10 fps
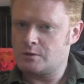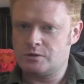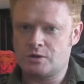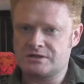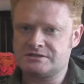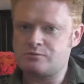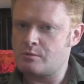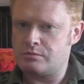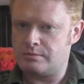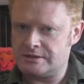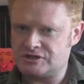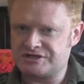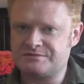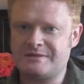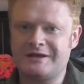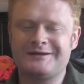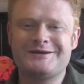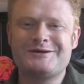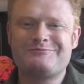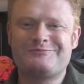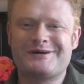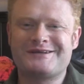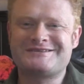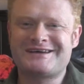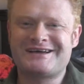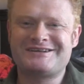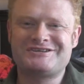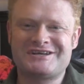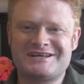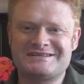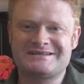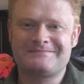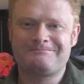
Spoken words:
You guys is probably just me, but cheers.